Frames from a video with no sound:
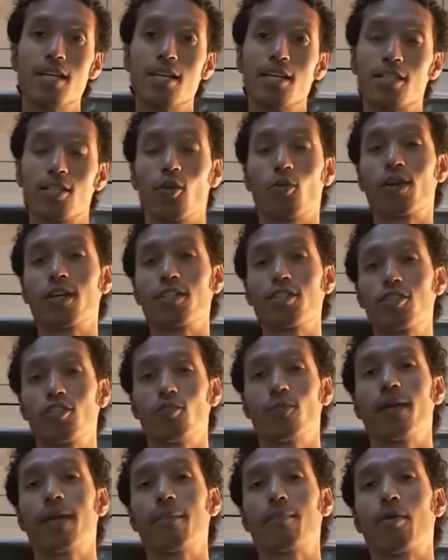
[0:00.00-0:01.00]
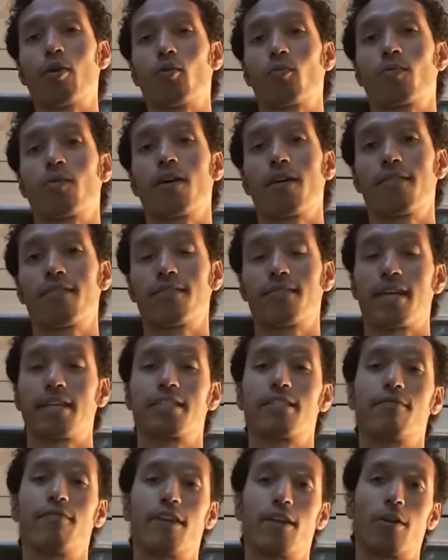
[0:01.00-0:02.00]
So consuming bone broth is
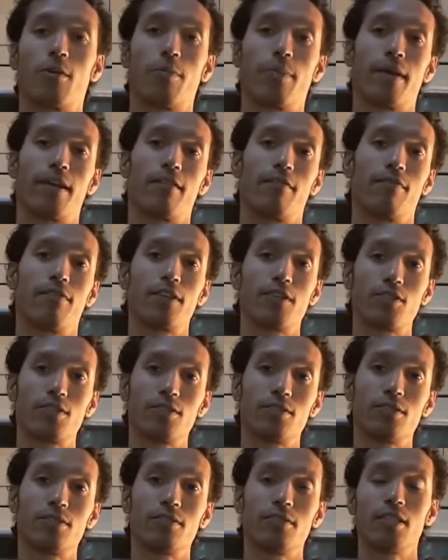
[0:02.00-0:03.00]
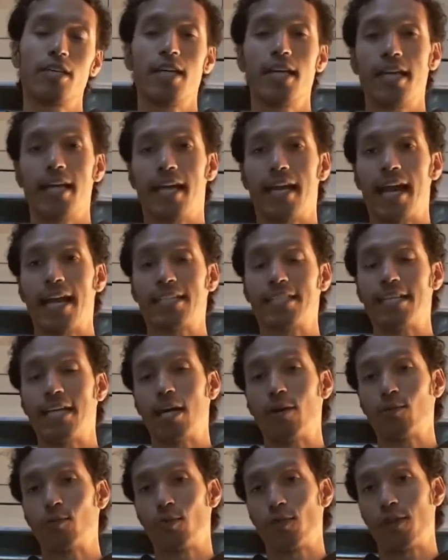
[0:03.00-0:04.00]
actually very beneficial. It actually
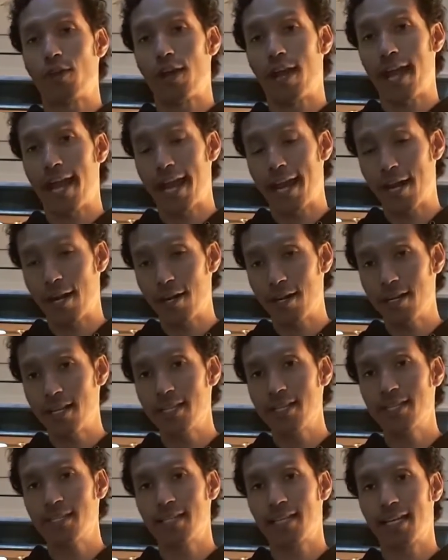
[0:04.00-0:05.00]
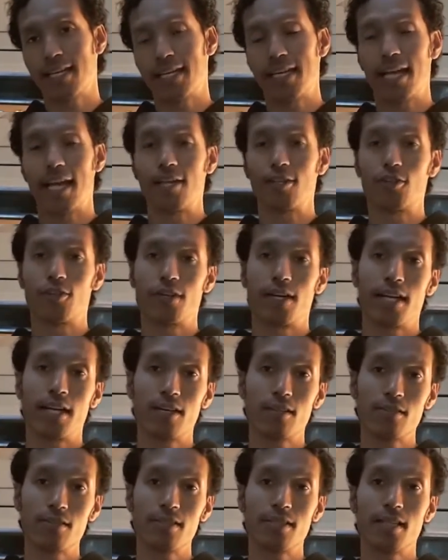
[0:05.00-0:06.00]
helps with your hair, skin, and your
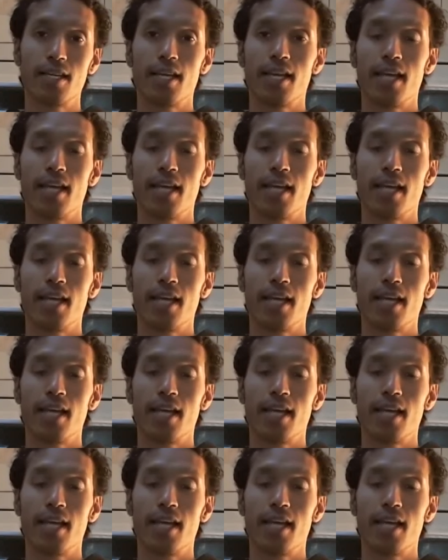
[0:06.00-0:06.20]
nails.